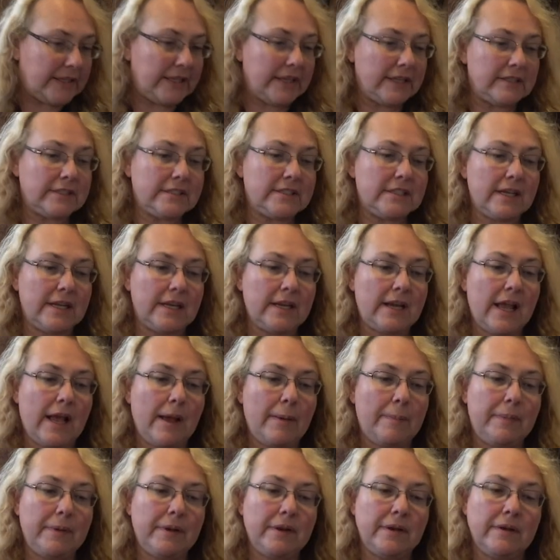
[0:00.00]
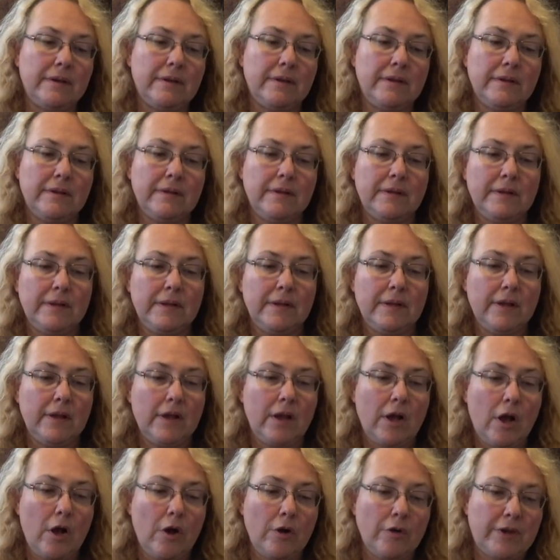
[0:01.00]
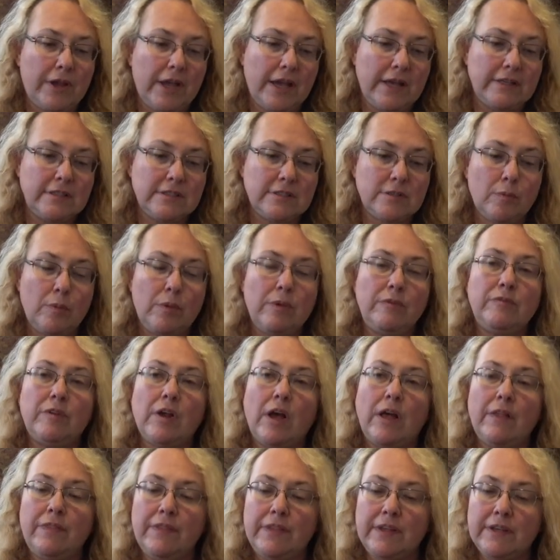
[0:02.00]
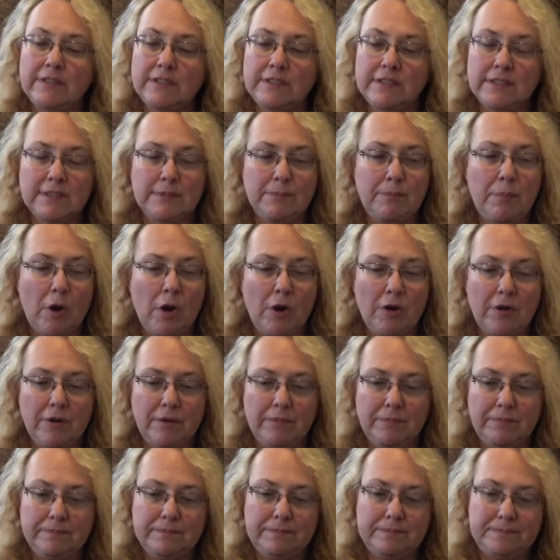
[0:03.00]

the incident happen. Okay, so we've done this part.